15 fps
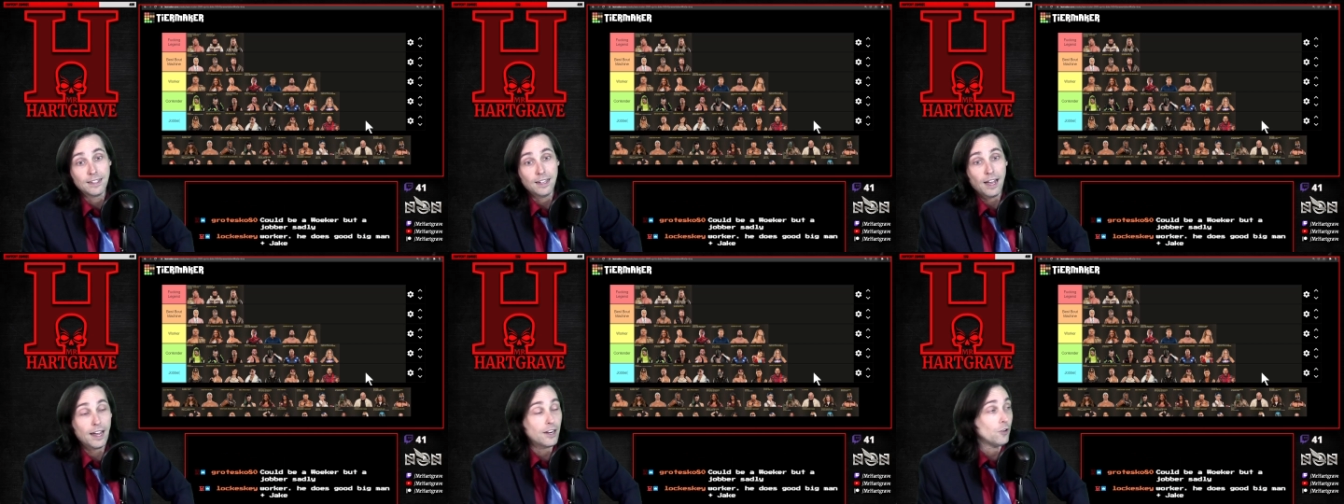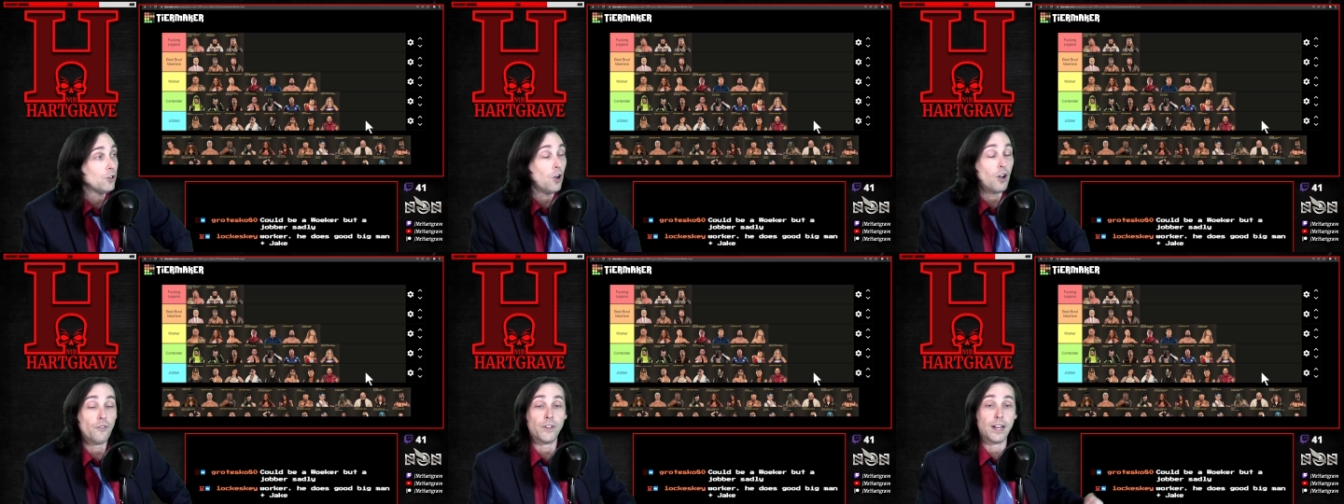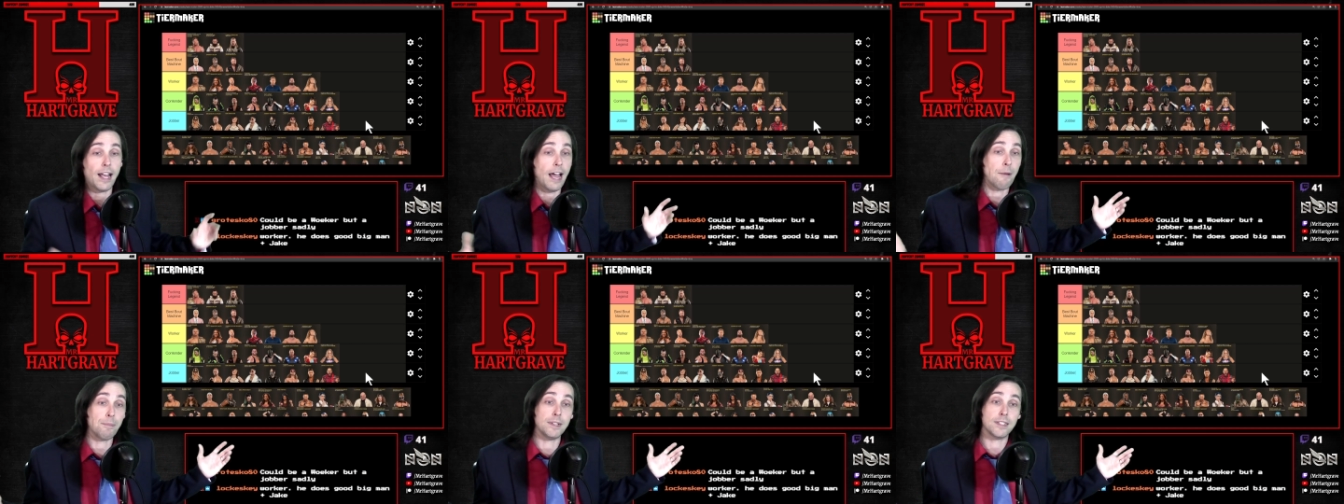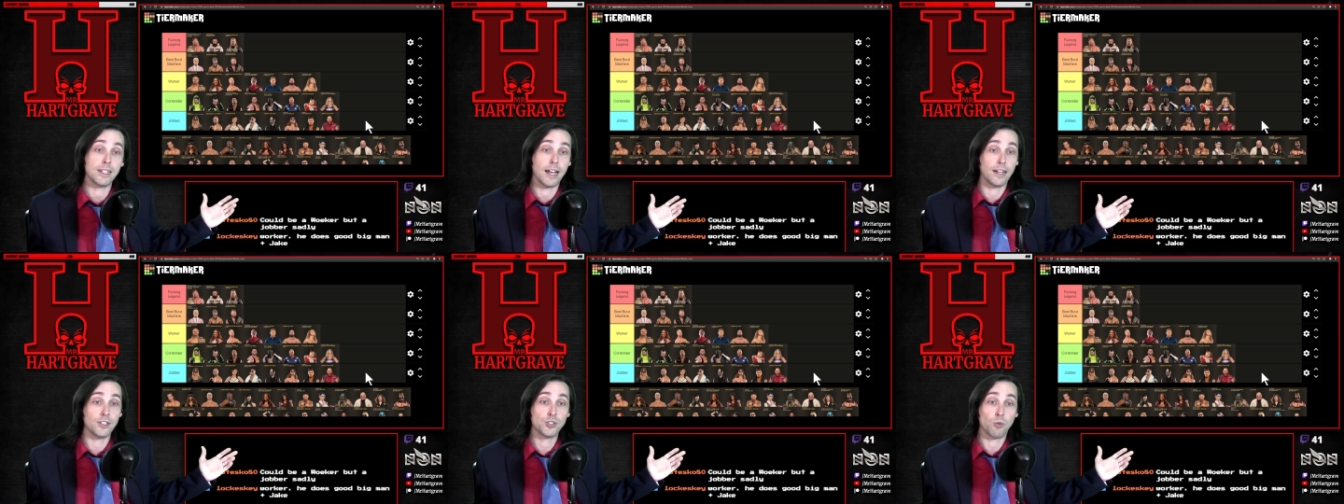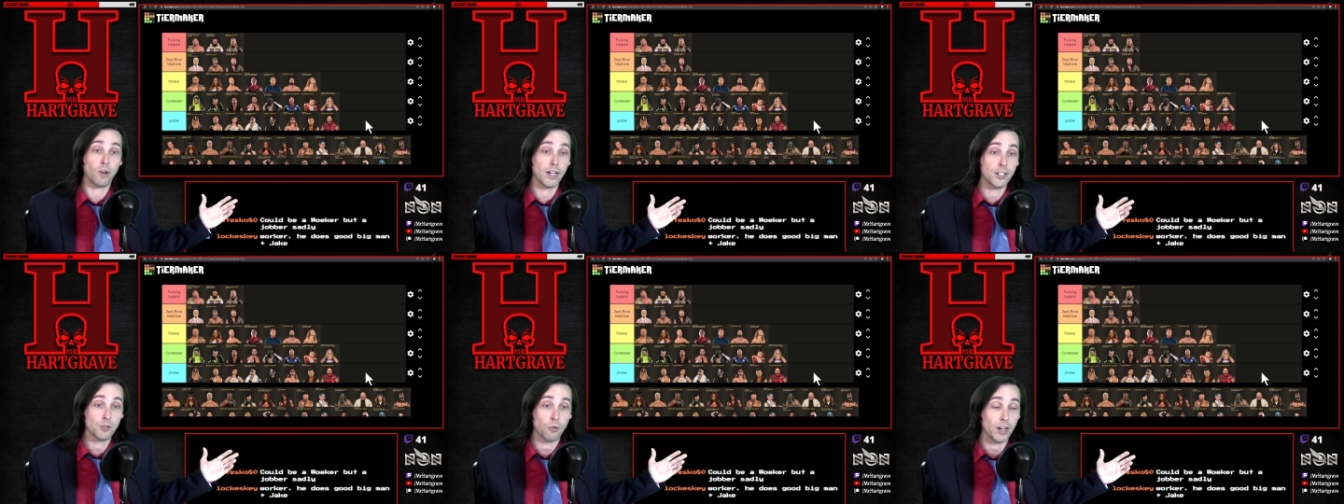I don't know if it happens yet in
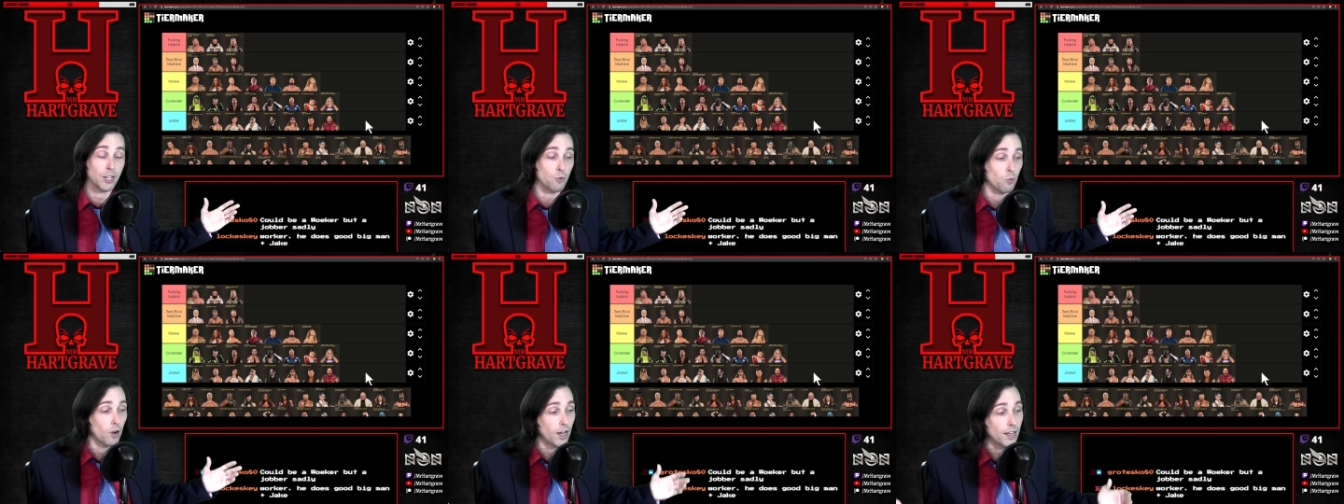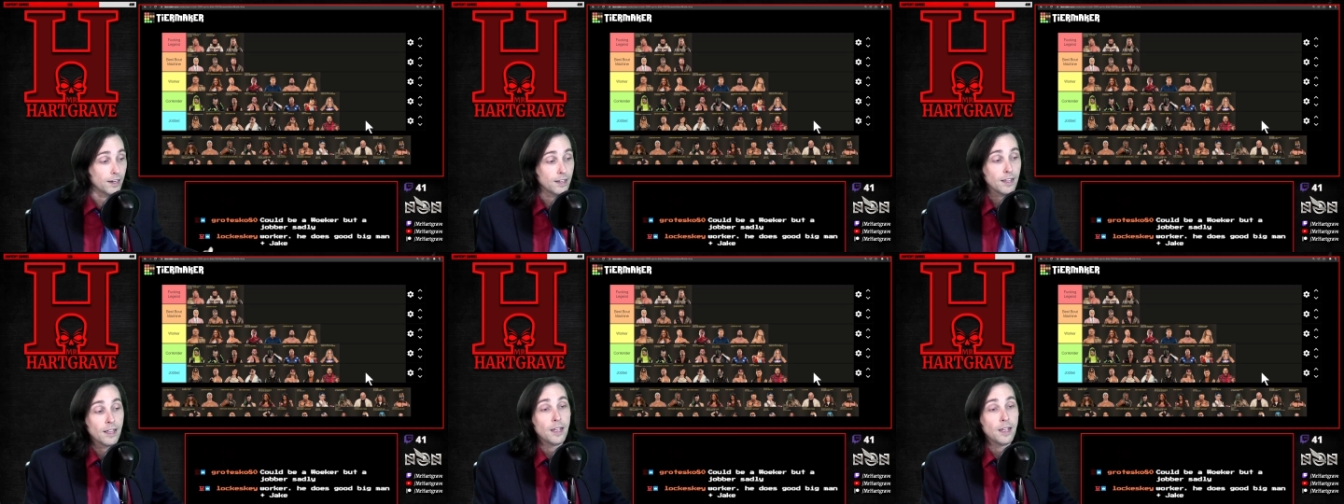2021.